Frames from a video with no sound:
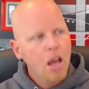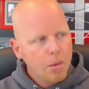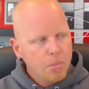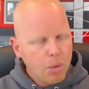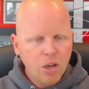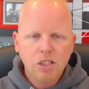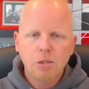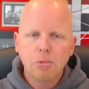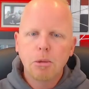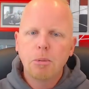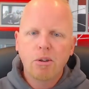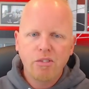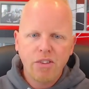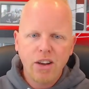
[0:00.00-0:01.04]
personal,
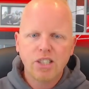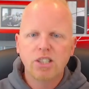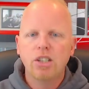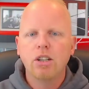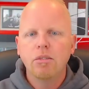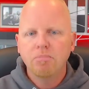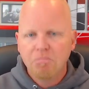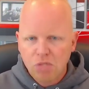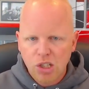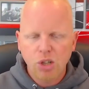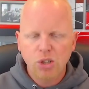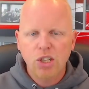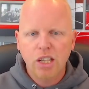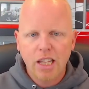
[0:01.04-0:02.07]
professional,
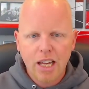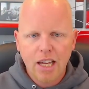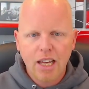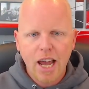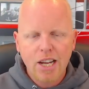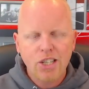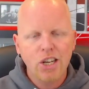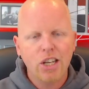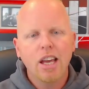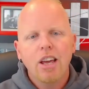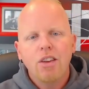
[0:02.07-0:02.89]
socially engaging.